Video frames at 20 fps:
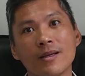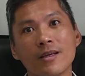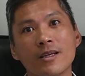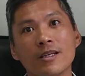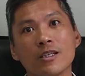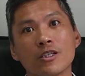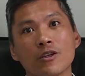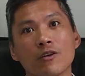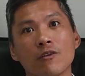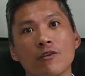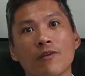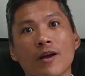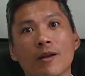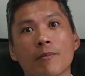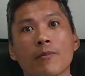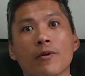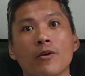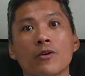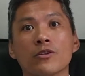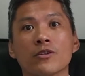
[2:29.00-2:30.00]
So
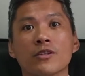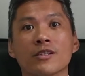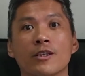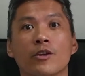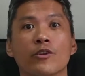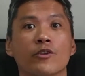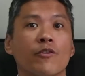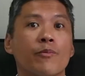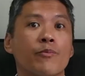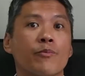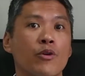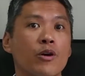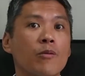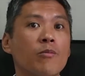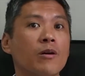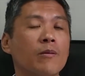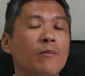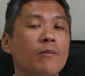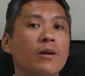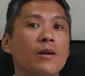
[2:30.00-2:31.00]
that causes a lot of
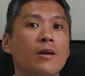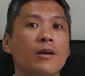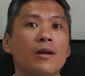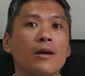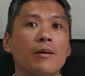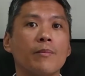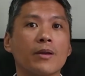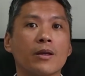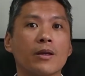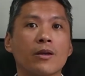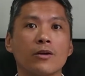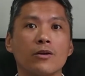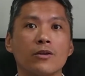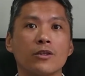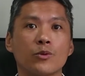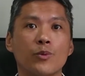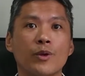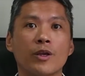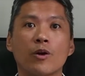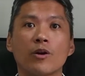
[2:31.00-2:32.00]
problem
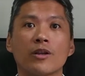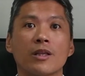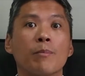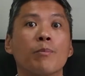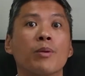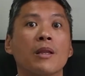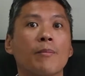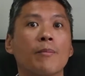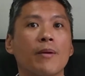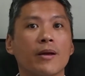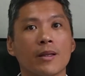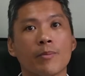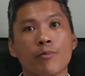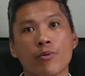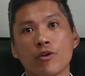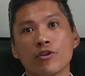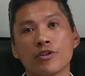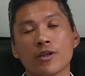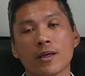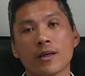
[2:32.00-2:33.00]
because we can't implement a
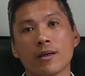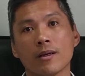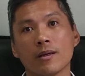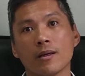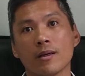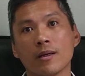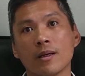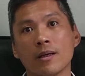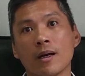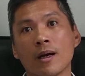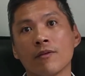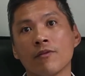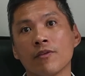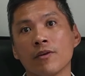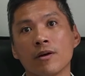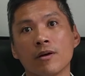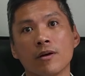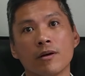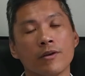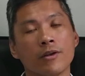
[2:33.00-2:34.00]
project
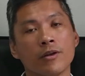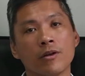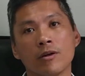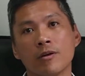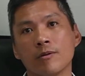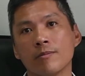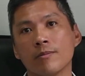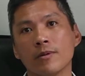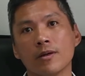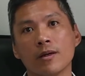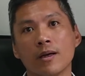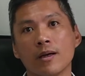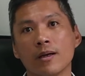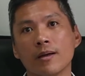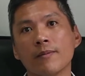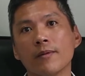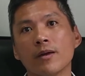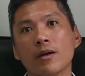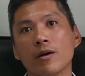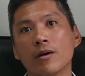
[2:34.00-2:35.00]
either you know uh,
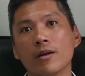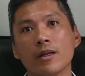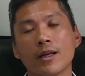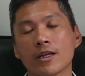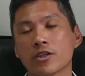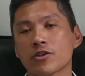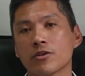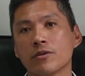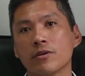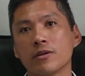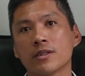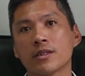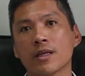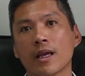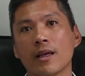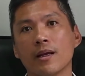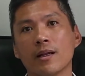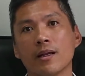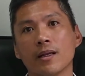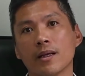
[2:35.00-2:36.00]
on a national
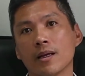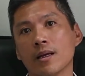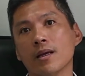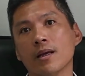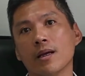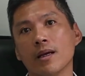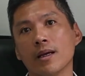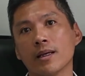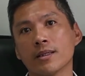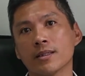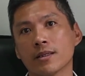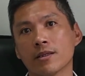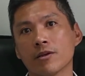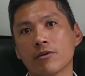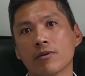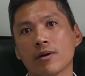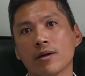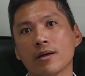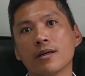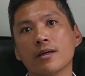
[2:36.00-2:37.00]
scale eh,
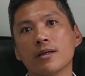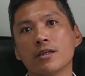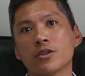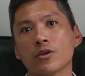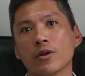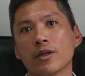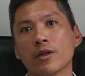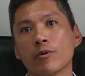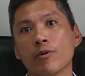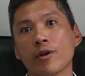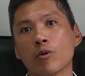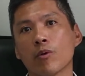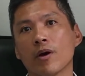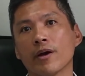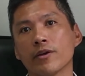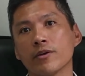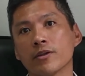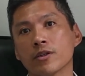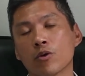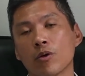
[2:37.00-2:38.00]
etc so it
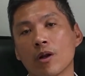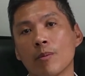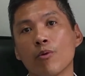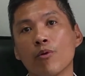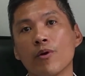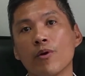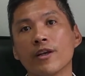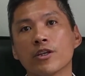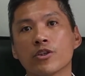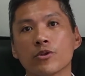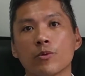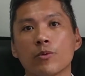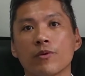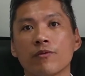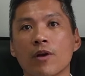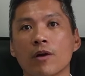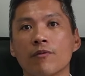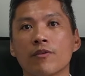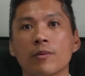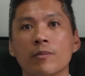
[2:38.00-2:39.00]
requires collaboration with
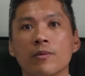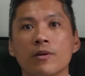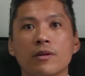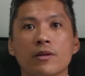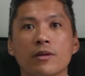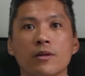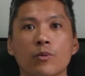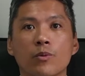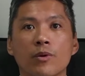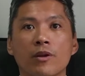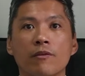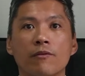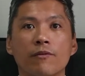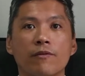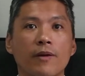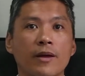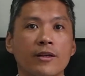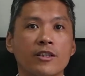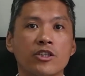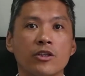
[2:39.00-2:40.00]
government with
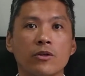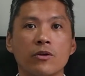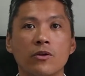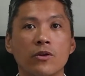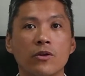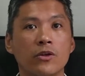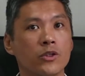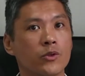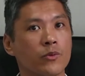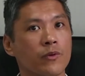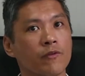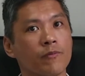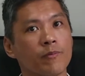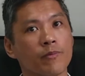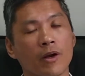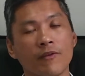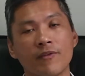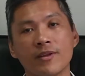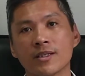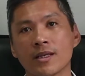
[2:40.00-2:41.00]
ngos with
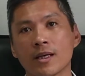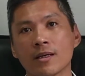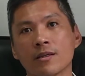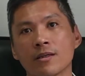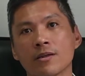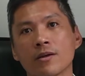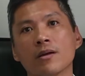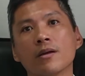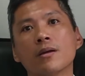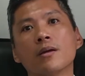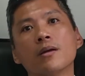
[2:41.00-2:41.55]
private sector